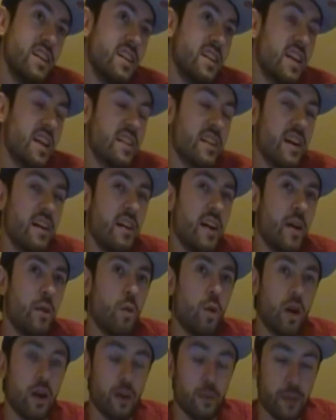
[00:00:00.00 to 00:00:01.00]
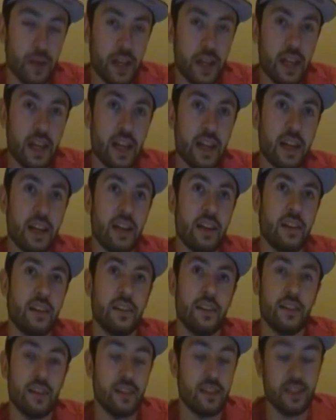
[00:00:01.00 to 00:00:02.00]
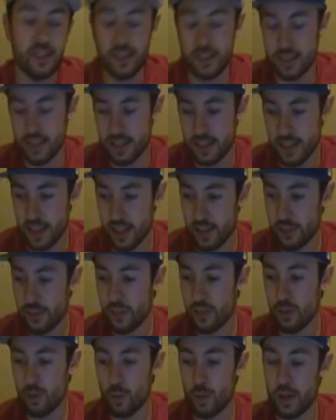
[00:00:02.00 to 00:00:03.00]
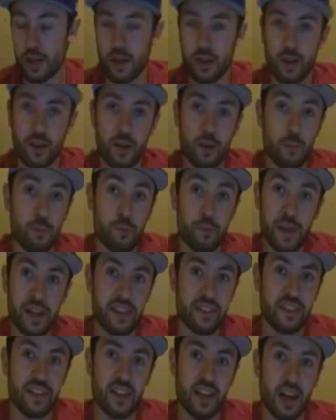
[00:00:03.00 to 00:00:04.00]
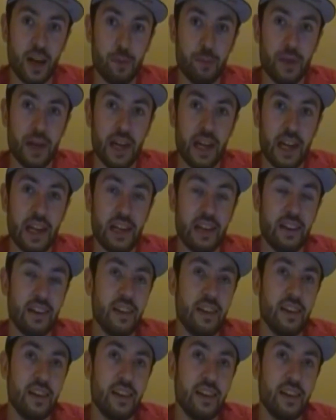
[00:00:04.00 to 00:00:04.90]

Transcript: that's how I want to be, and I just don't want to mix it up, and